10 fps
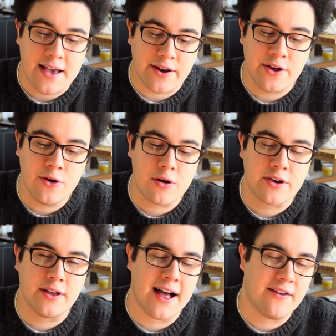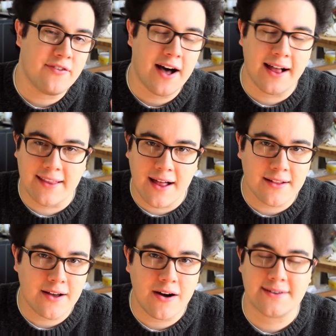In New York, you'll have
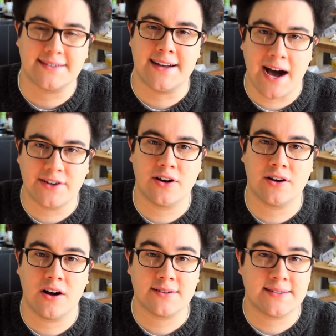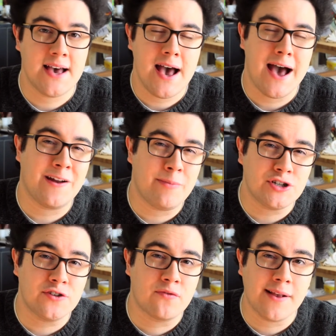halal carts and hot dog carts and a
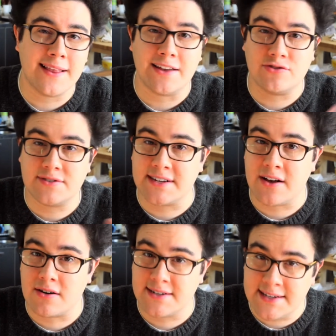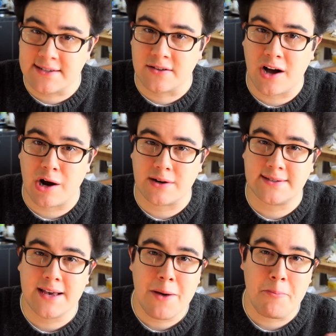bunch of really interesting artisanal
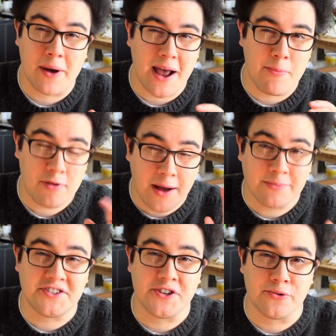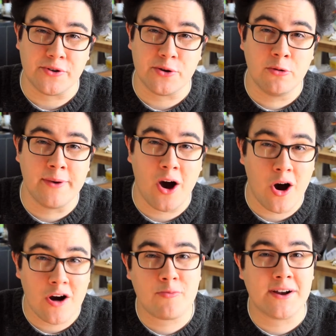carts, but I promise you, you will be
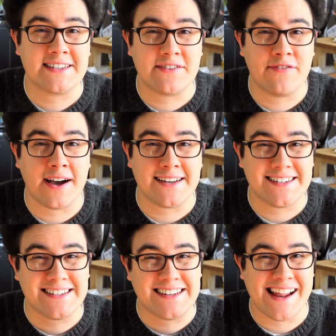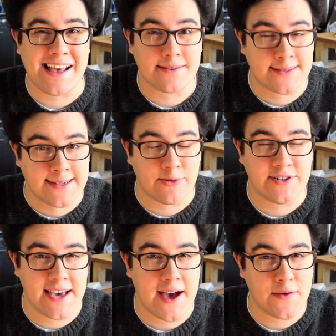hard-pressed to find today's
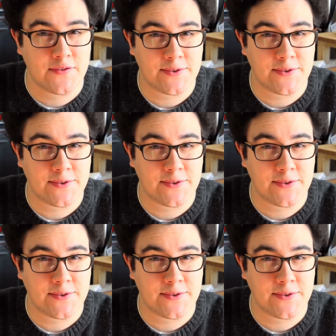WTF.